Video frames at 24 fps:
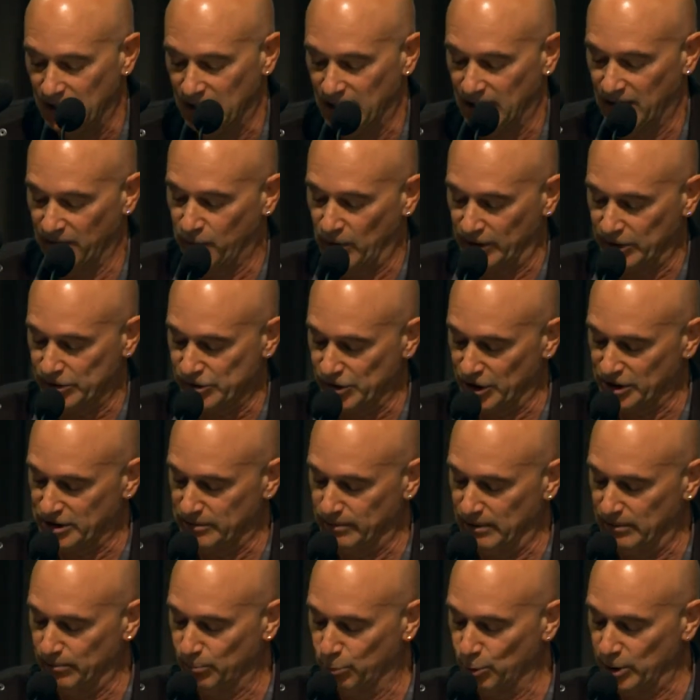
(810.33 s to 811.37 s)
if one is not to
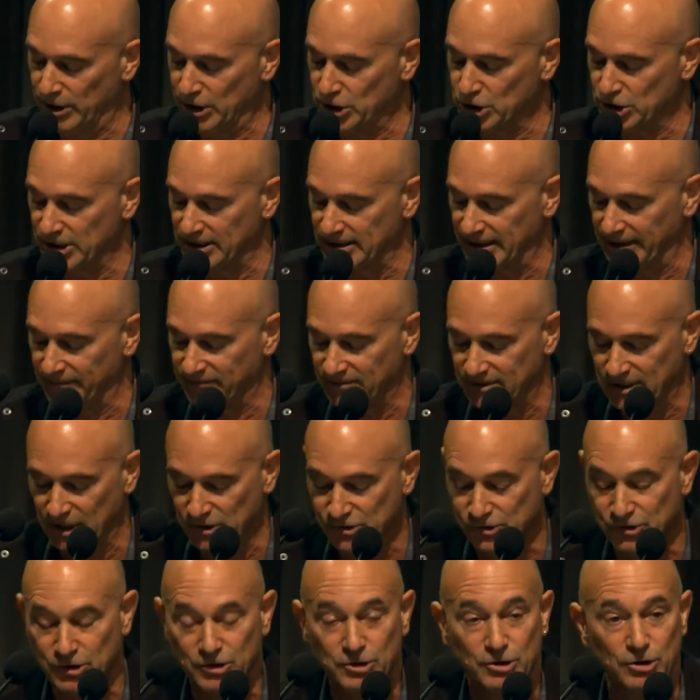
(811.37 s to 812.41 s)
be breached and left
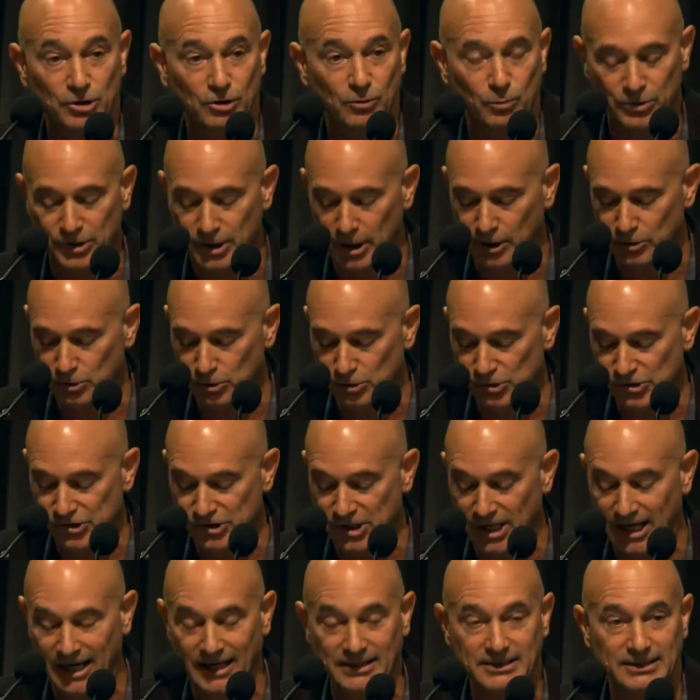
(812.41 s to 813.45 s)
destitute with no new
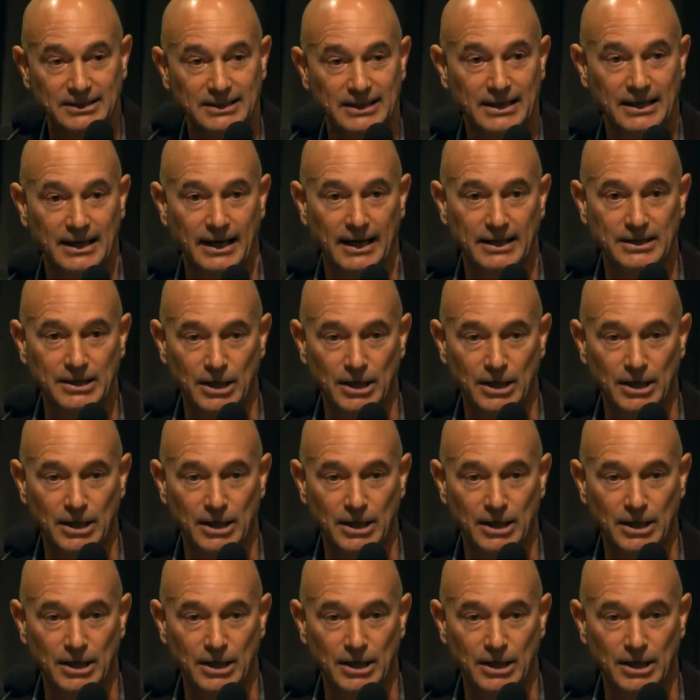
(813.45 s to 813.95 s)
start and